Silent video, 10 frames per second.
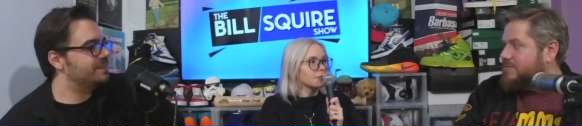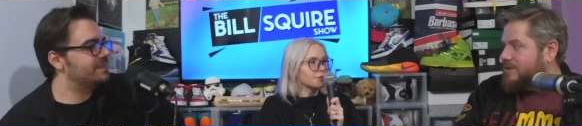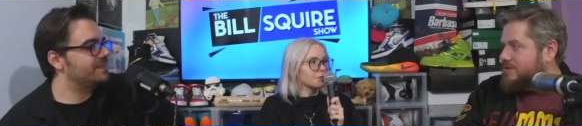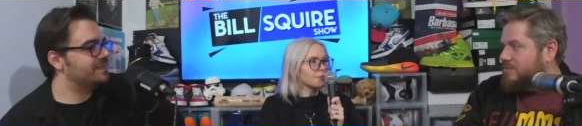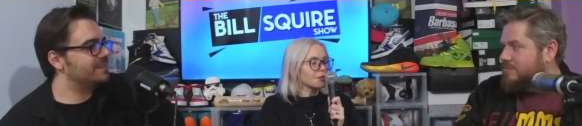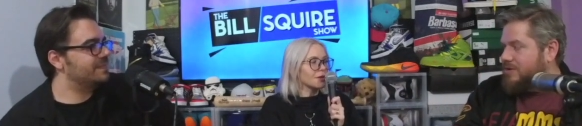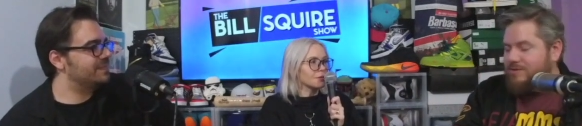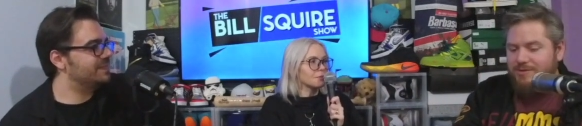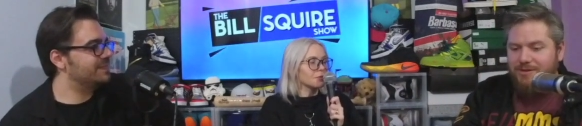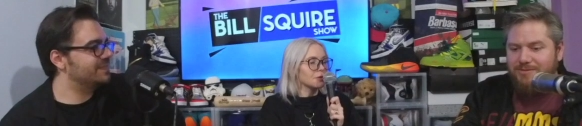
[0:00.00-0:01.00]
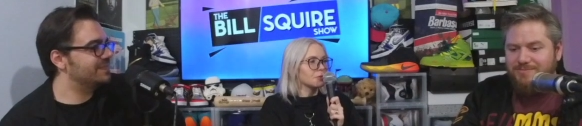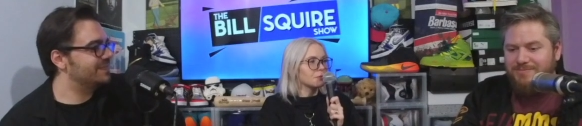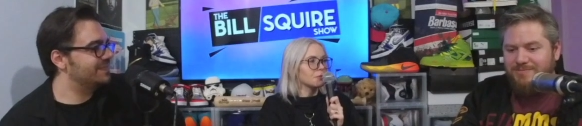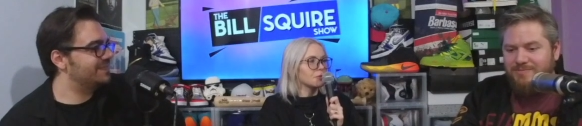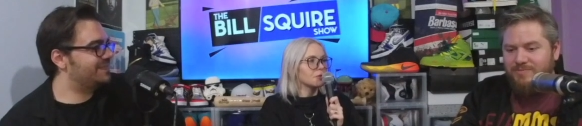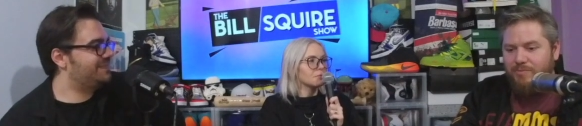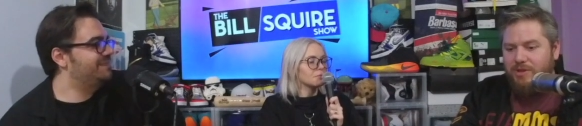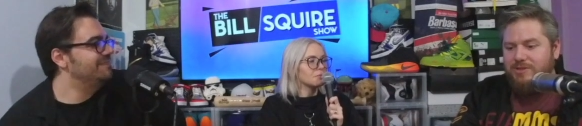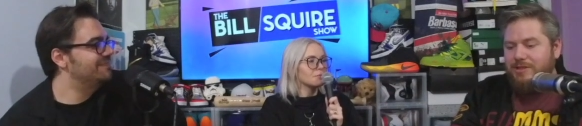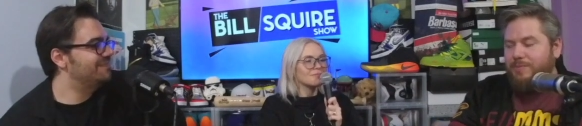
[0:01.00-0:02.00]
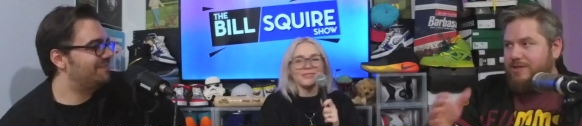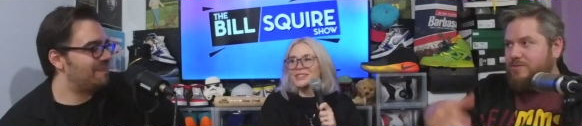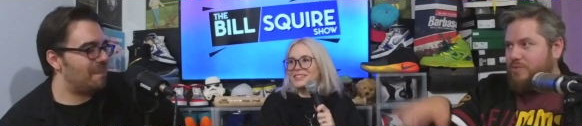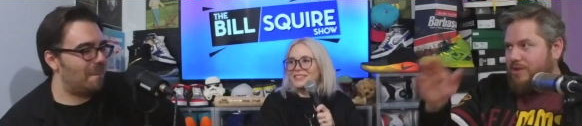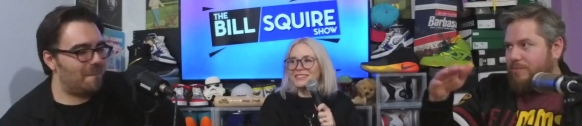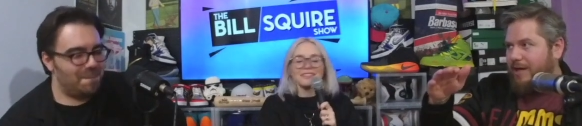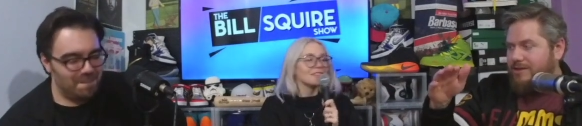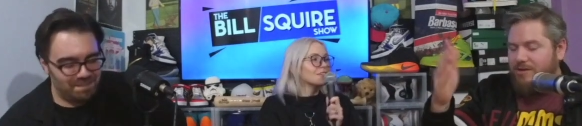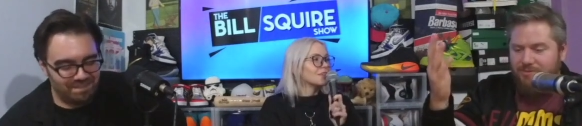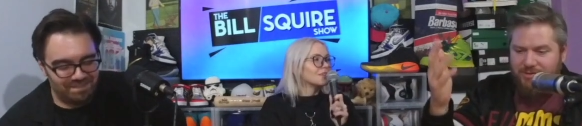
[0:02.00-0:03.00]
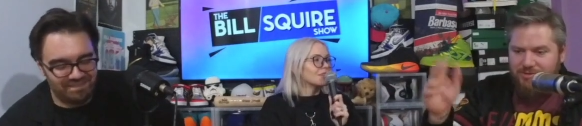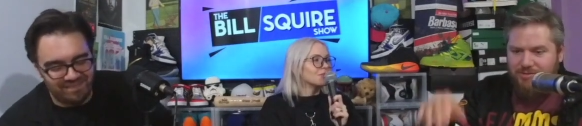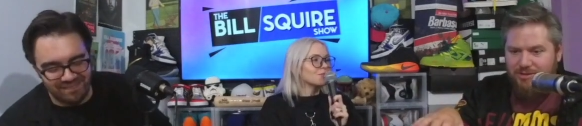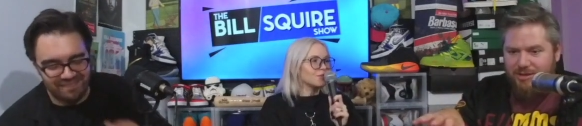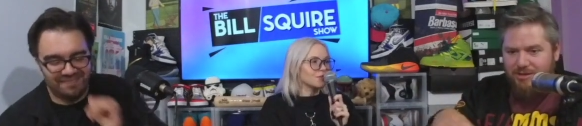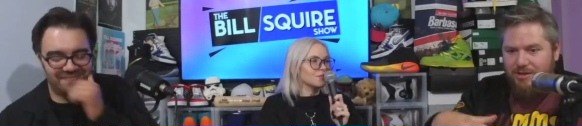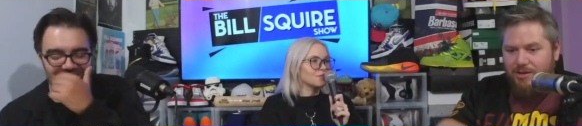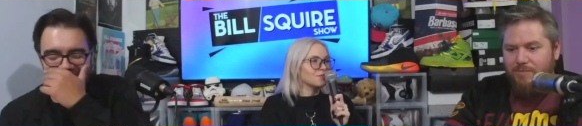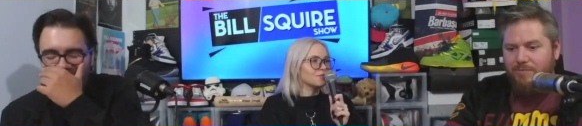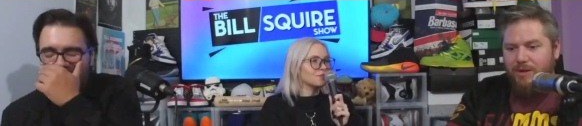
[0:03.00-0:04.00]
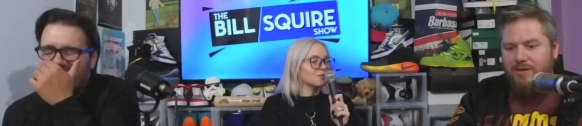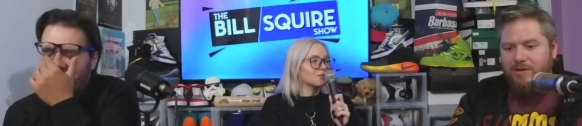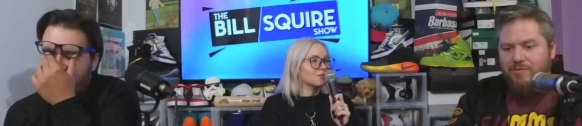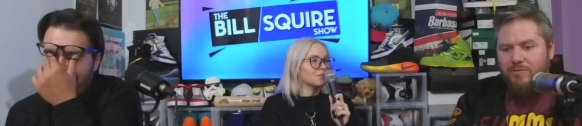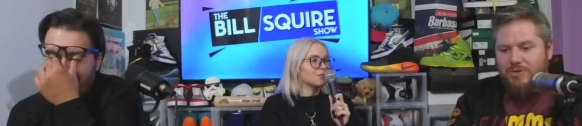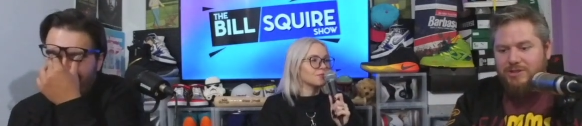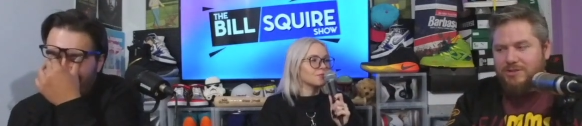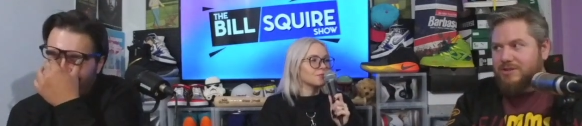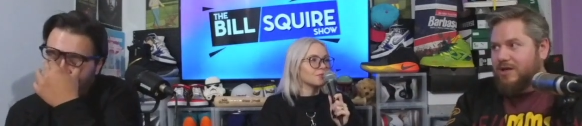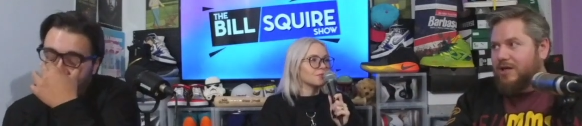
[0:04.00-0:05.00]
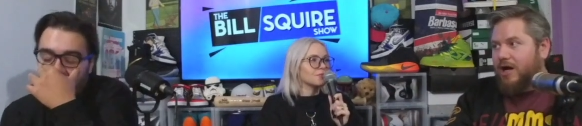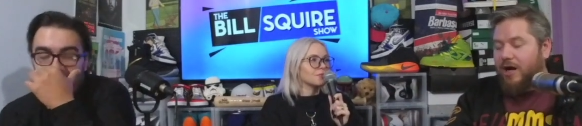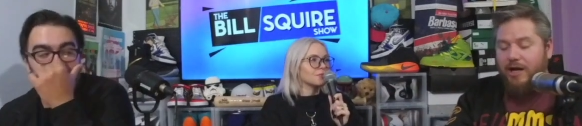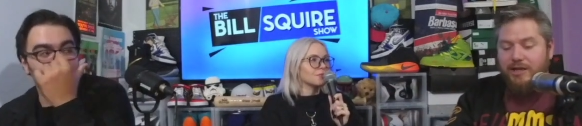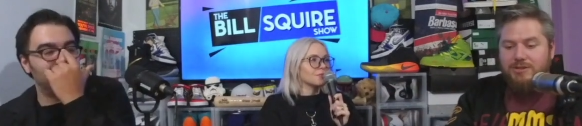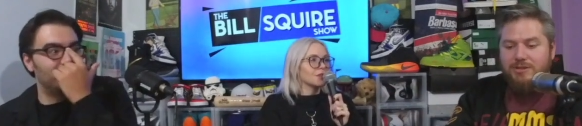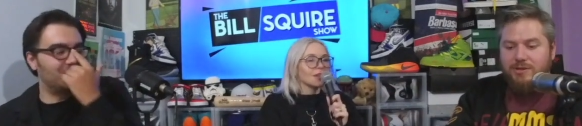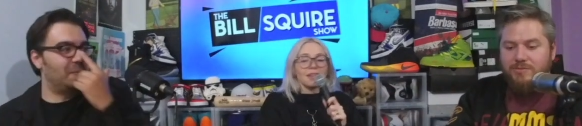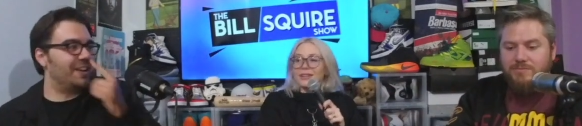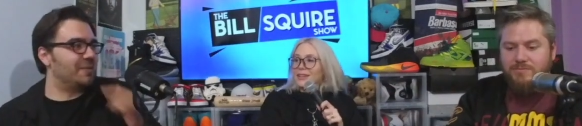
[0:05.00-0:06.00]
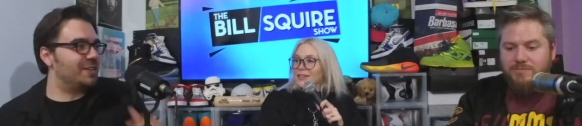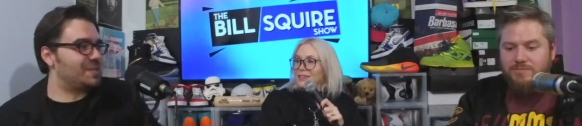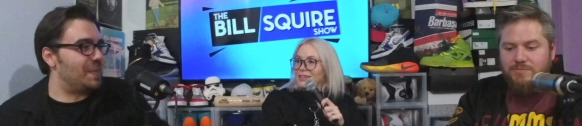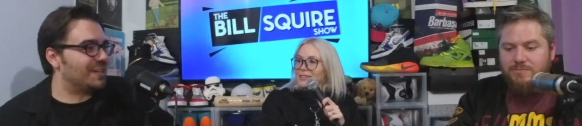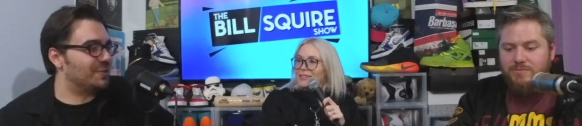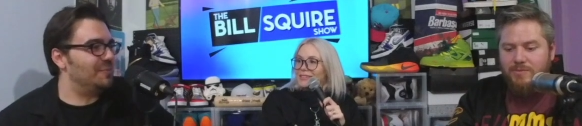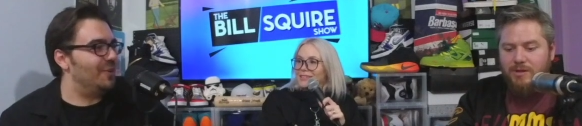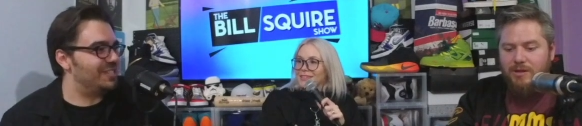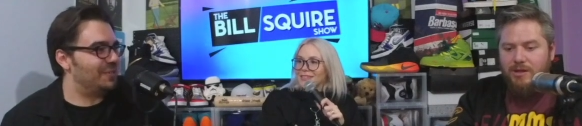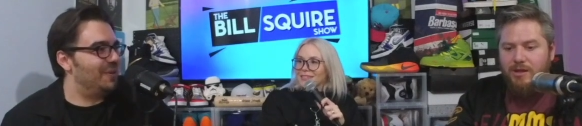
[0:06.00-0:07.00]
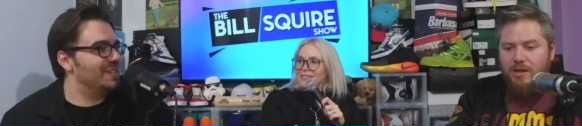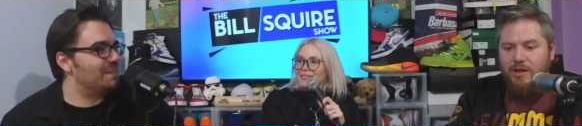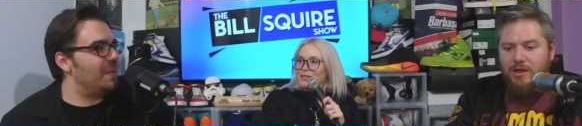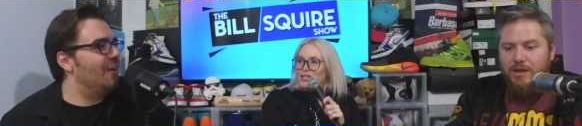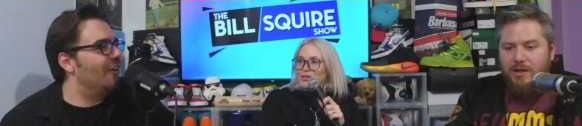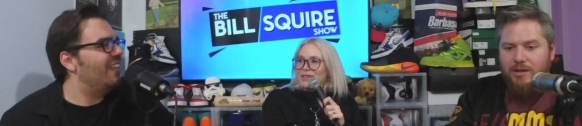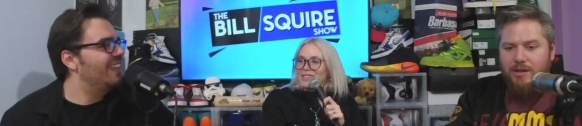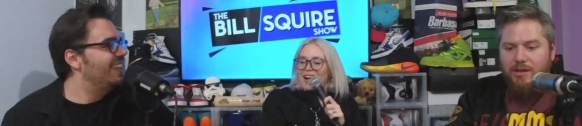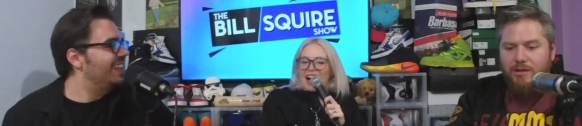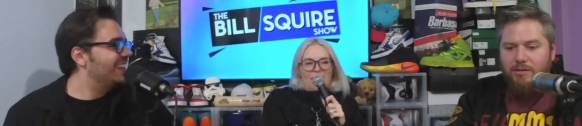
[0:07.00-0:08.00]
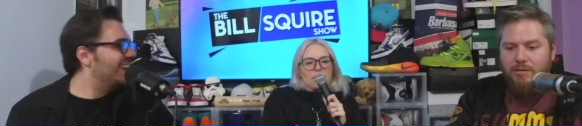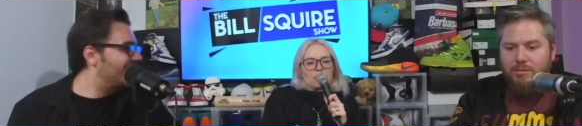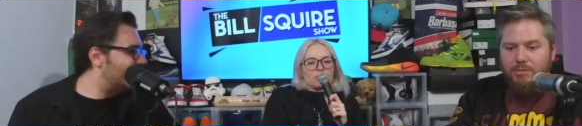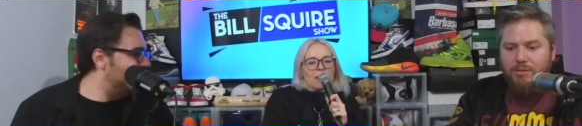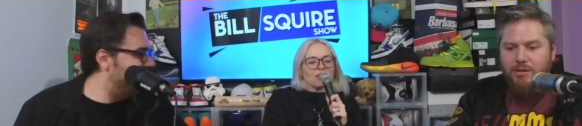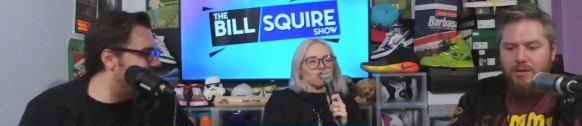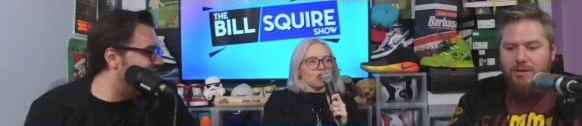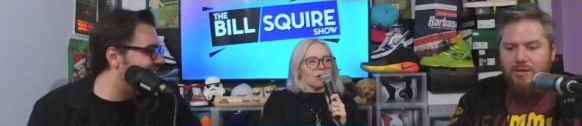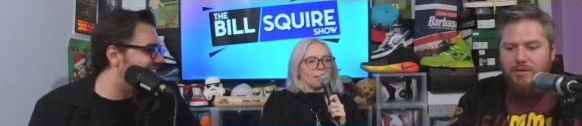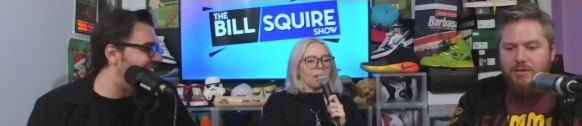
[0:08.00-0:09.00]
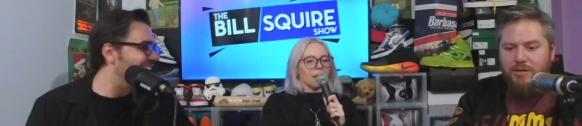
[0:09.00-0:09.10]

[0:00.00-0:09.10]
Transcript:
Speaker 1: mm-hmm. spectrum. Mm-hmm. Yes, yeah. But it's like spectrums within a pie chart, which uh, like mm-hmm. made even more sense. All right, Thanks for so explaining
Speaker 2: what a spectrum was to us, Bill. She was on the spectrum.